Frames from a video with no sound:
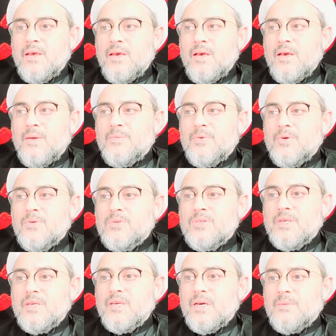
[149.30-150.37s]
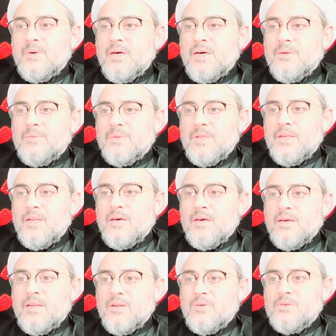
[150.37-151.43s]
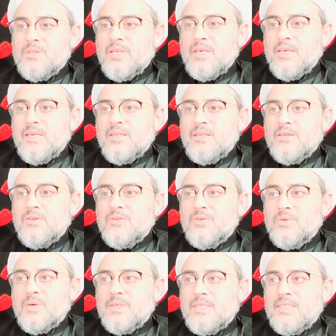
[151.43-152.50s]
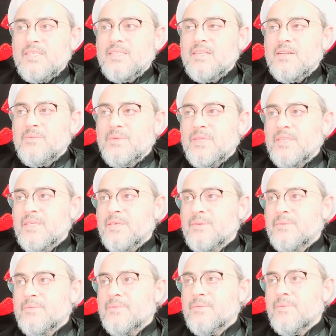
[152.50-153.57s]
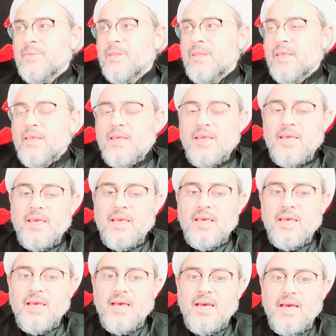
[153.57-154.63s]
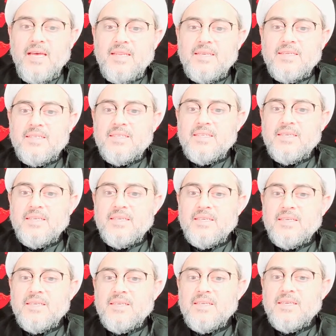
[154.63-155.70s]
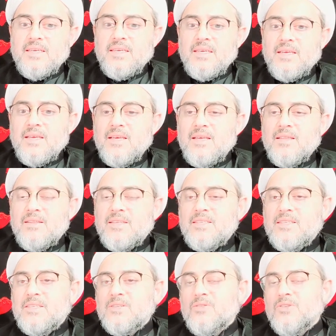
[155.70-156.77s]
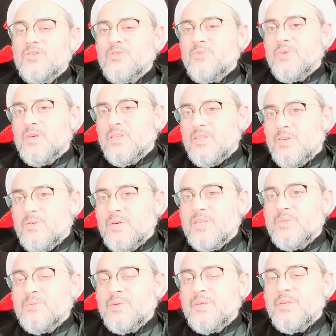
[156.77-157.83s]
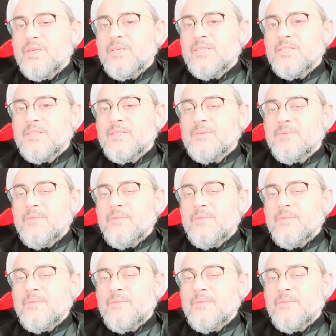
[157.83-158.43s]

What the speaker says: approaching Aba Abdullah al-Hussein through a digital medium. And this is going to be a new experience,